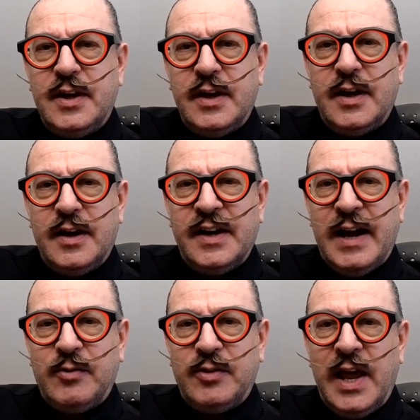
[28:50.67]

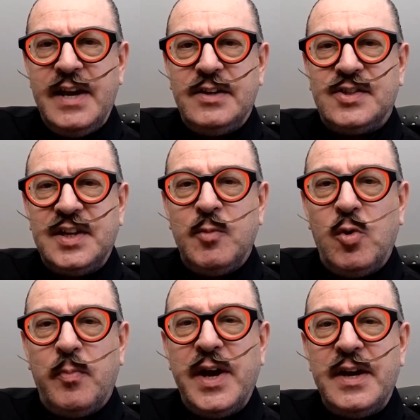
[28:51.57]
now the late
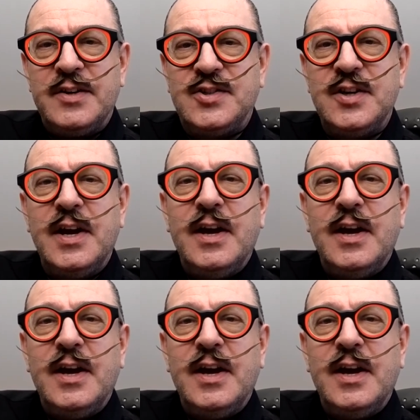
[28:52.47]
Seymour Pierce,